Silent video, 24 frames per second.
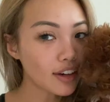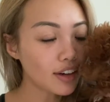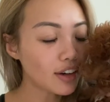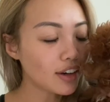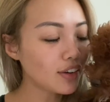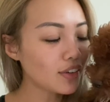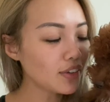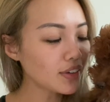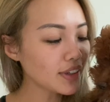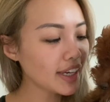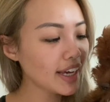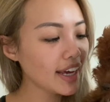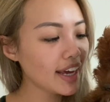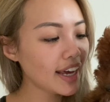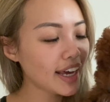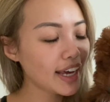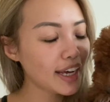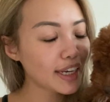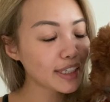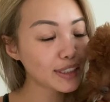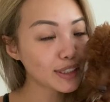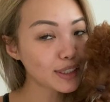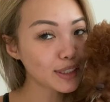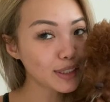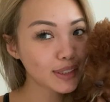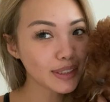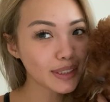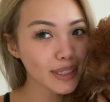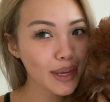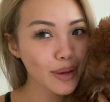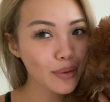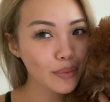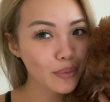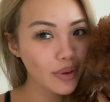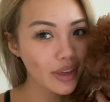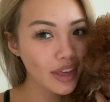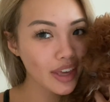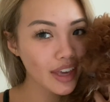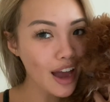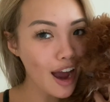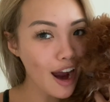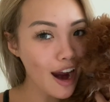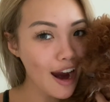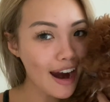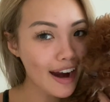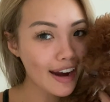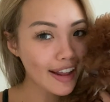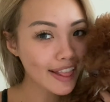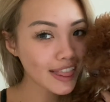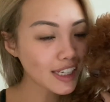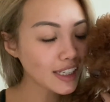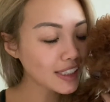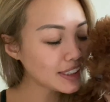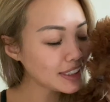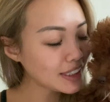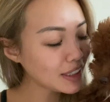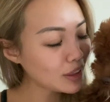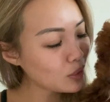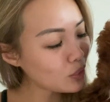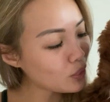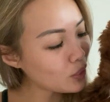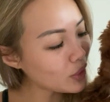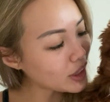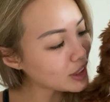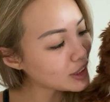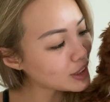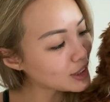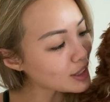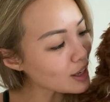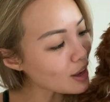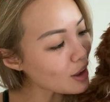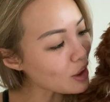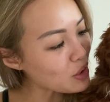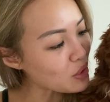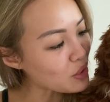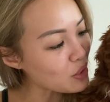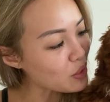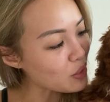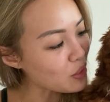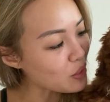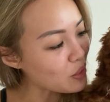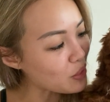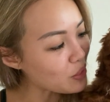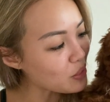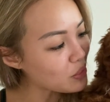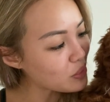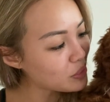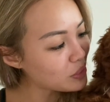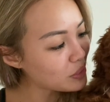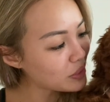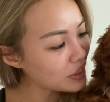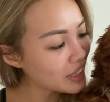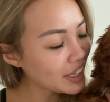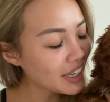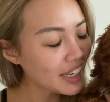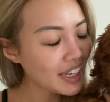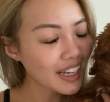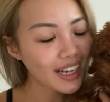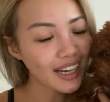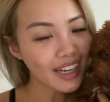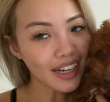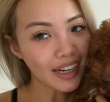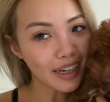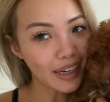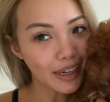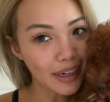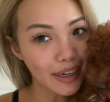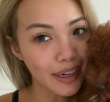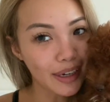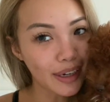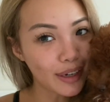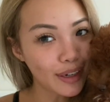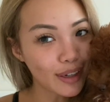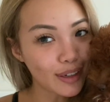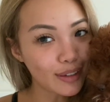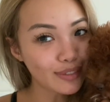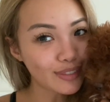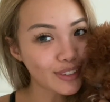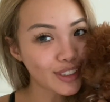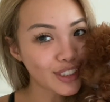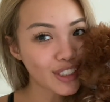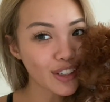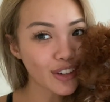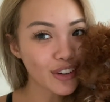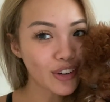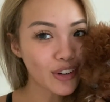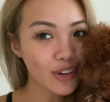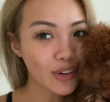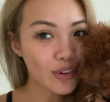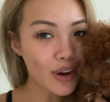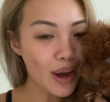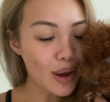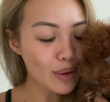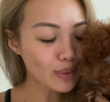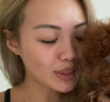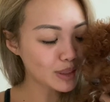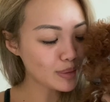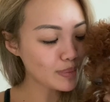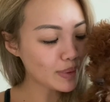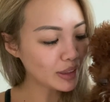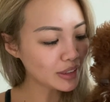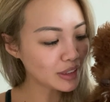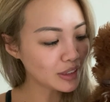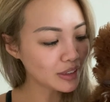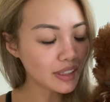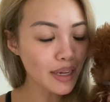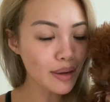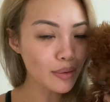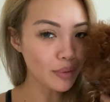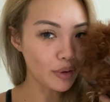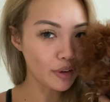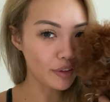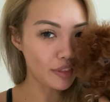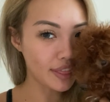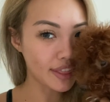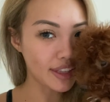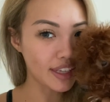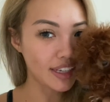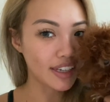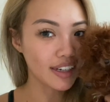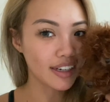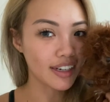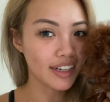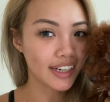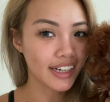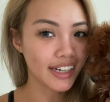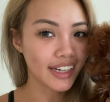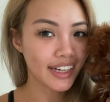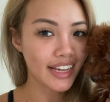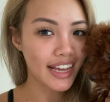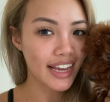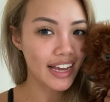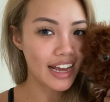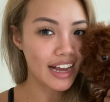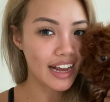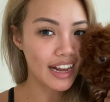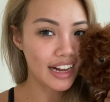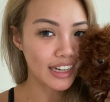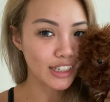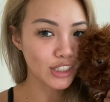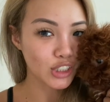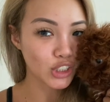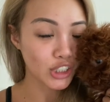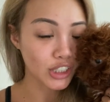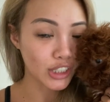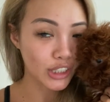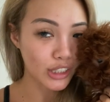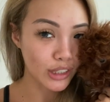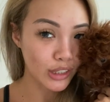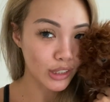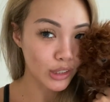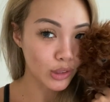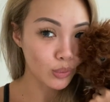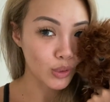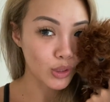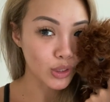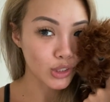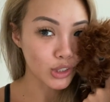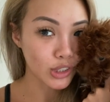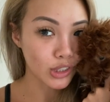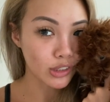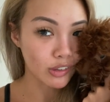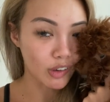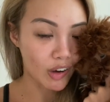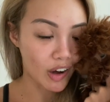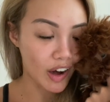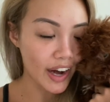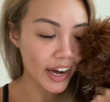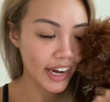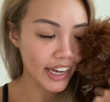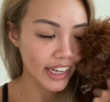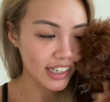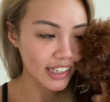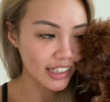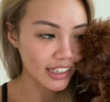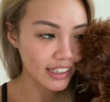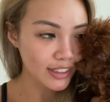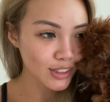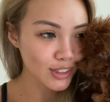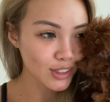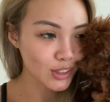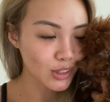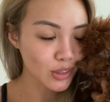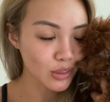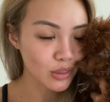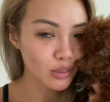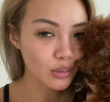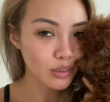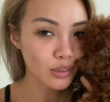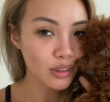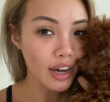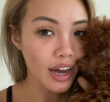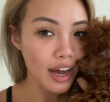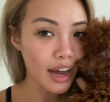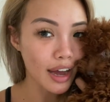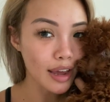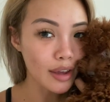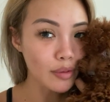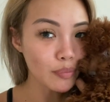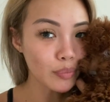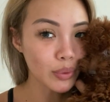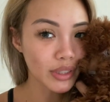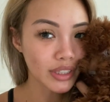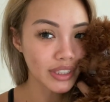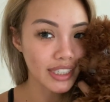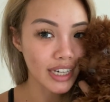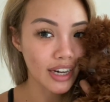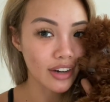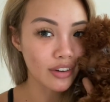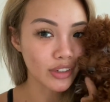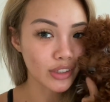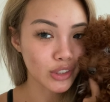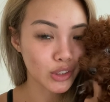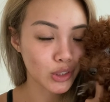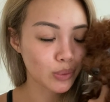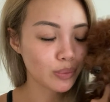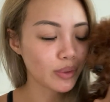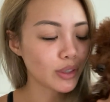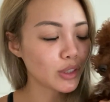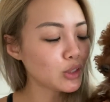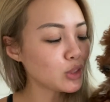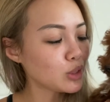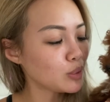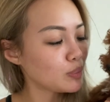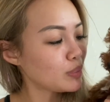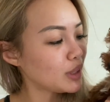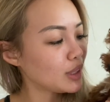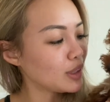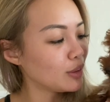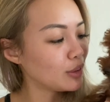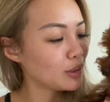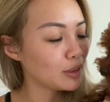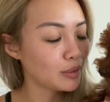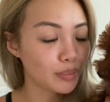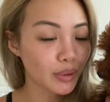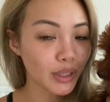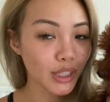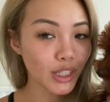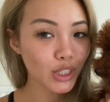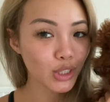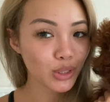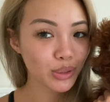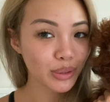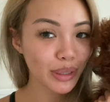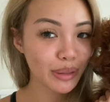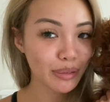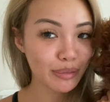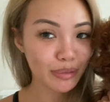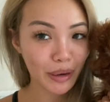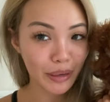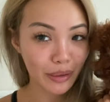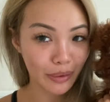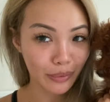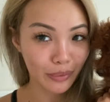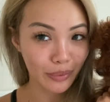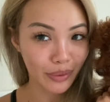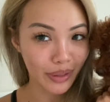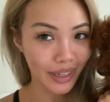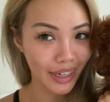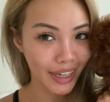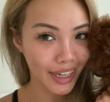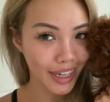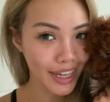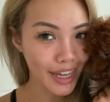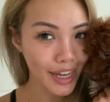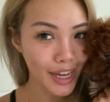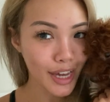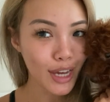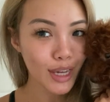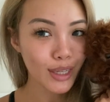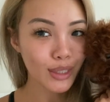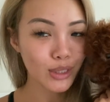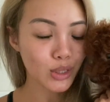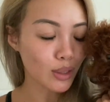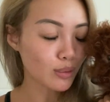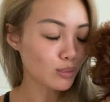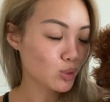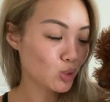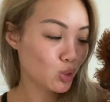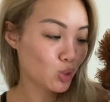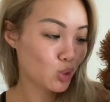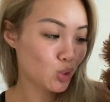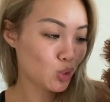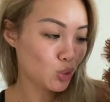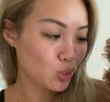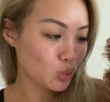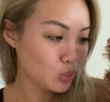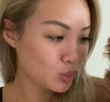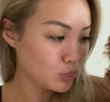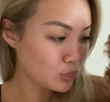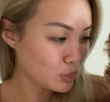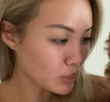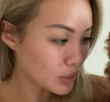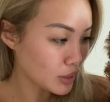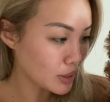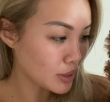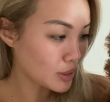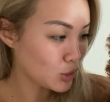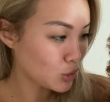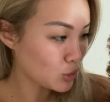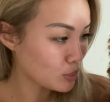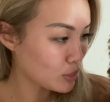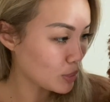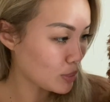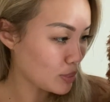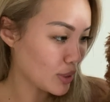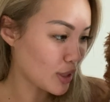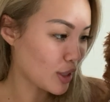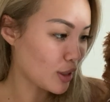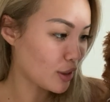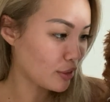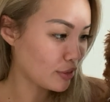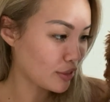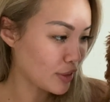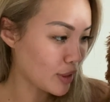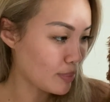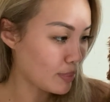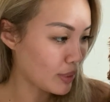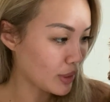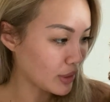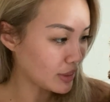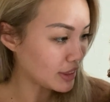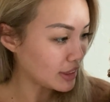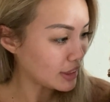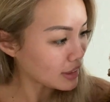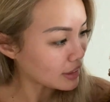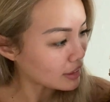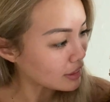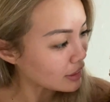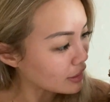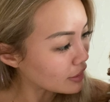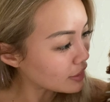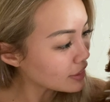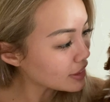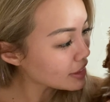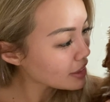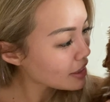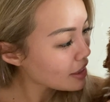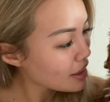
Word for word: Okay, so today we are 13 weeks old. Um, so I was about to nap with Thea and she was crying so I put her down and she went to pee on the pee tray right away so I'm super super proud of her potty skills